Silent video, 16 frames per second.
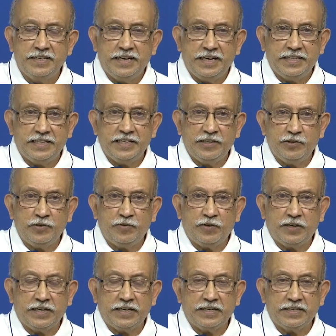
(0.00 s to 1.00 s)
I think you know
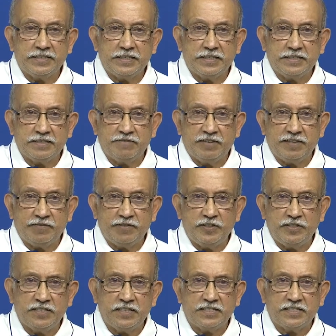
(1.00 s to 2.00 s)
what it is, it is one of
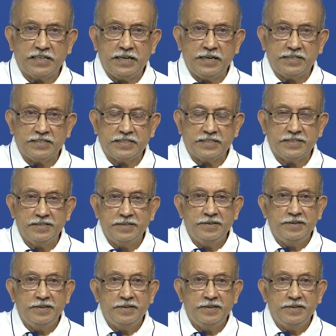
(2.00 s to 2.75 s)
those stylus.